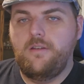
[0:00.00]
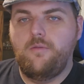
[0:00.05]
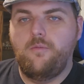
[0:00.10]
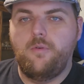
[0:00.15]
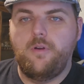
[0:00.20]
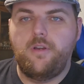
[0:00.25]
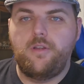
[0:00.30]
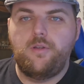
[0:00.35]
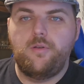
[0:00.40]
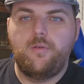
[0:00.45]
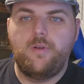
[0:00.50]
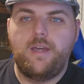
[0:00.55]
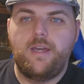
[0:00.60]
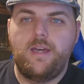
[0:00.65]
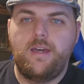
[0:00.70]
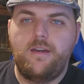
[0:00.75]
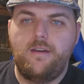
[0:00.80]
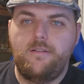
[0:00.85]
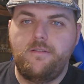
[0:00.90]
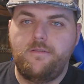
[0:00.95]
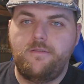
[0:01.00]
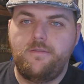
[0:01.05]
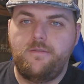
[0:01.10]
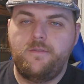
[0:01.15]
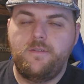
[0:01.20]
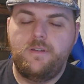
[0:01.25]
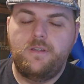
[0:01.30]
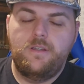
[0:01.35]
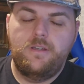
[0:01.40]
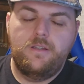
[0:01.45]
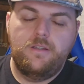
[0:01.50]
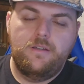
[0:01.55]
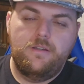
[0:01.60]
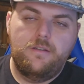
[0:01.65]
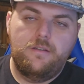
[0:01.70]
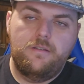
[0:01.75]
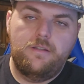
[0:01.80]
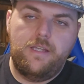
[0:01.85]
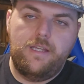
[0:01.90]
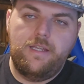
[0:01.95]
where you have
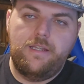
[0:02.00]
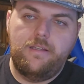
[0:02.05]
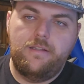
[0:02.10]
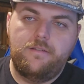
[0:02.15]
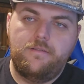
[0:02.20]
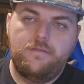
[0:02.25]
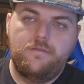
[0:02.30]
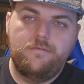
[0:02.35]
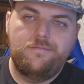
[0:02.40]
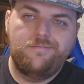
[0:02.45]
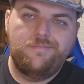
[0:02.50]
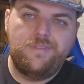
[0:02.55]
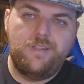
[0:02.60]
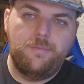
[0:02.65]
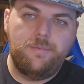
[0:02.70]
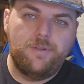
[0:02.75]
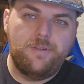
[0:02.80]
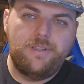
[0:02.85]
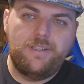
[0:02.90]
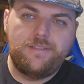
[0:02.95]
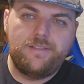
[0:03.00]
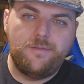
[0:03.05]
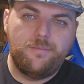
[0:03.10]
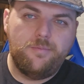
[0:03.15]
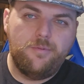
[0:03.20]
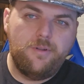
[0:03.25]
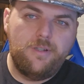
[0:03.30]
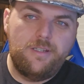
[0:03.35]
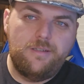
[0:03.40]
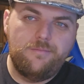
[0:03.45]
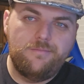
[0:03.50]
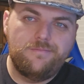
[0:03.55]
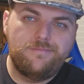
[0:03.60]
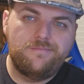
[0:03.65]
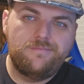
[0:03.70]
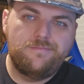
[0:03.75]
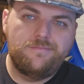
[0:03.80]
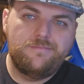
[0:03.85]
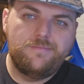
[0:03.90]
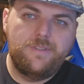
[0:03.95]
typically a supreme
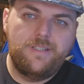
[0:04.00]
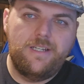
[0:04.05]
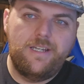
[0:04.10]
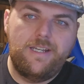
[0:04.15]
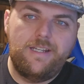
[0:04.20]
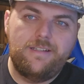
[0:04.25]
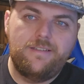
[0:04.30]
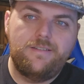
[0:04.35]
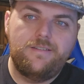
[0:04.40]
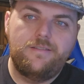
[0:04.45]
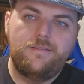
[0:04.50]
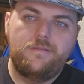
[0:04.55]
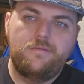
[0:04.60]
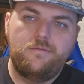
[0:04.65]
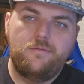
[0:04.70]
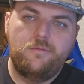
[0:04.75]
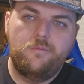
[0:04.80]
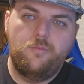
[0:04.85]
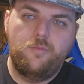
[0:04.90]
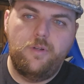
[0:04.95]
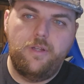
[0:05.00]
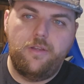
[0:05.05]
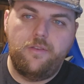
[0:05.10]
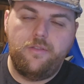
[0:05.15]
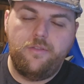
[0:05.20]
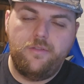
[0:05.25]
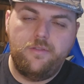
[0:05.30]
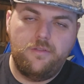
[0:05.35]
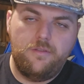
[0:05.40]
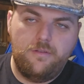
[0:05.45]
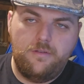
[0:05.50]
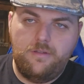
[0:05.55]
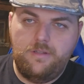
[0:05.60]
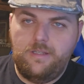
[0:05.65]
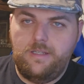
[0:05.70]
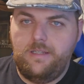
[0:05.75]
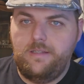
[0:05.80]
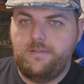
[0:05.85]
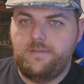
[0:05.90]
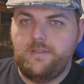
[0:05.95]
knight with
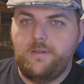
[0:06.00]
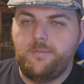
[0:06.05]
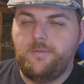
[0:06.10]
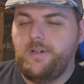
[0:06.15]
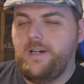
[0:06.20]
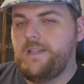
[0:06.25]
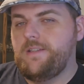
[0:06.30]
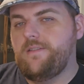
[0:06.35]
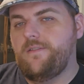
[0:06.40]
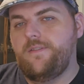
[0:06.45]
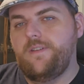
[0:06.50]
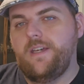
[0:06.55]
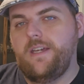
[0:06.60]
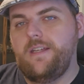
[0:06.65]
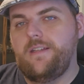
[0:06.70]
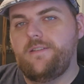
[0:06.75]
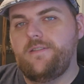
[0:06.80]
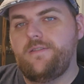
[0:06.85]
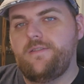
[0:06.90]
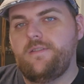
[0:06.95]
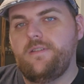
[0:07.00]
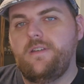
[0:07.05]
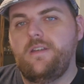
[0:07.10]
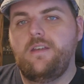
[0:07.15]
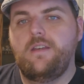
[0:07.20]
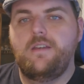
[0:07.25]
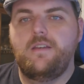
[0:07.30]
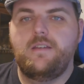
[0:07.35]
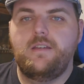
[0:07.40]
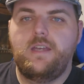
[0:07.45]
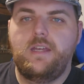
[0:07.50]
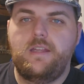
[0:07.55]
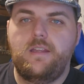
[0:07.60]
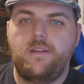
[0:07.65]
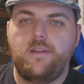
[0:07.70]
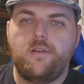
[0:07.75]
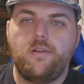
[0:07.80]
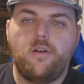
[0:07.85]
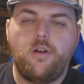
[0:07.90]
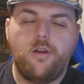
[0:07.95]
a subclass of knights, and
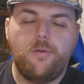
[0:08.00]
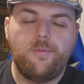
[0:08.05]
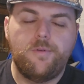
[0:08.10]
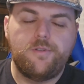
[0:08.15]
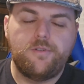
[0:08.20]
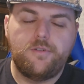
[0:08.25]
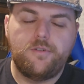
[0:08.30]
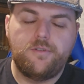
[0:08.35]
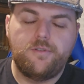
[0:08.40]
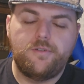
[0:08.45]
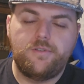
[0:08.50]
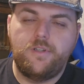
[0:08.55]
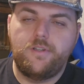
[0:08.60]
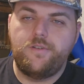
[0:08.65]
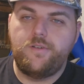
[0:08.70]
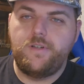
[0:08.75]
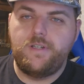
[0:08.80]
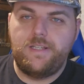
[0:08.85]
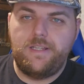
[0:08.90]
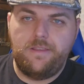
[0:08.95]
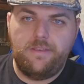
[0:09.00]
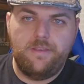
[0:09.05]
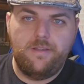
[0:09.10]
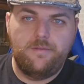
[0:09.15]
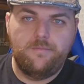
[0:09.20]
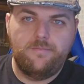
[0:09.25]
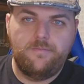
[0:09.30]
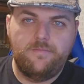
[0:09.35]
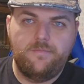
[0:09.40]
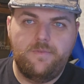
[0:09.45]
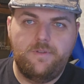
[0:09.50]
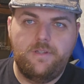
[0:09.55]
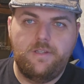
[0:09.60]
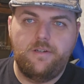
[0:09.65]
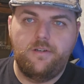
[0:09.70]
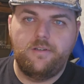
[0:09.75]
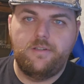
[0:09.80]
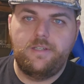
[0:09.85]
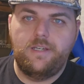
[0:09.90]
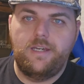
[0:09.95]
then there are armigers underneath them
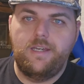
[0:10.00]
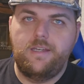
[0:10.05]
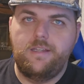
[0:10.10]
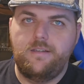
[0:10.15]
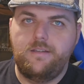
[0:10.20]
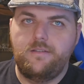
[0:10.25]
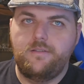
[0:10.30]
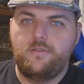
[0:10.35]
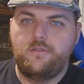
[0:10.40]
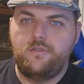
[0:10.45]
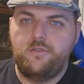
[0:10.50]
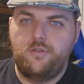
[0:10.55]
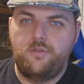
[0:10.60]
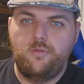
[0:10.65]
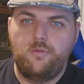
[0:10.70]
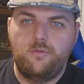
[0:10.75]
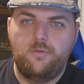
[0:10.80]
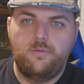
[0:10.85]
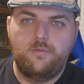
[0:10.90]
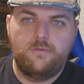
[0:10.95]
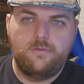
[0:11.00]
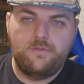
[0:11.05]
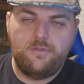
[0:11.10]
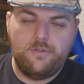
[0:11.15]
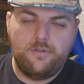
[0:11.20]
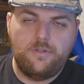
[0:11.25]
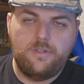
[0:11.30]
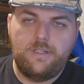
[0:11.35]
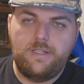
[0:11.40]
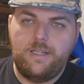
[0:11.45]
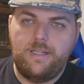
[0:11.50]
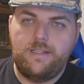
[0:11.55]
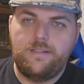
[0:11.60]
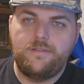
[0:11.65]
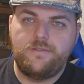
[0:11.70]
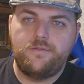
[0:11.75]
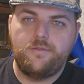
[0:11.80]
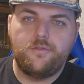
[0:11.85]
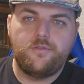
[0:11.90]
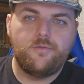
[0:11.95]
that are tied to certain
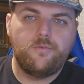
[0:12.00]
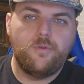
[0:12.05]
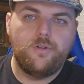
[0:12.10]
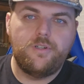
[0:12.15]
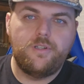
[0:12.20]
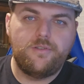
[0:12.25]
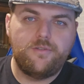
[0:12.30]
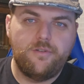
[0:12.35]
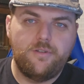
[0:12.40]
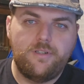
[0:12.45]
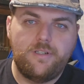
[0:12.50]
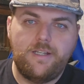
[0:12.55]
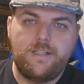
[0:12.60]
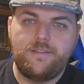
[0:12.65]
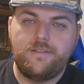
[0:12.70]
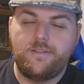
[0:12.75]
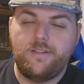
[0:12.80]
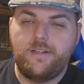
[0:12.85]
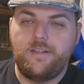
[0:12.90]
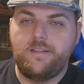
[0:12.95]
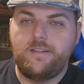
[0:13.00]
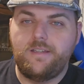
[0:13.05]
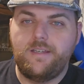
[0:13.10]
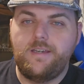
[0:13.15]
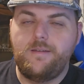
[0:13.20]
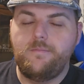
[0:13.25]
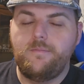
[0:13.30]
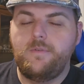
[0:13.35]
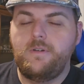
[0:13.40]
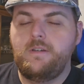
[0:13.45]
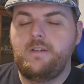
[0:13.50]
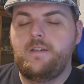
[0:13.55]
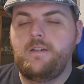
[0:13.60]
knights or sworn to certain knights a lot of the time.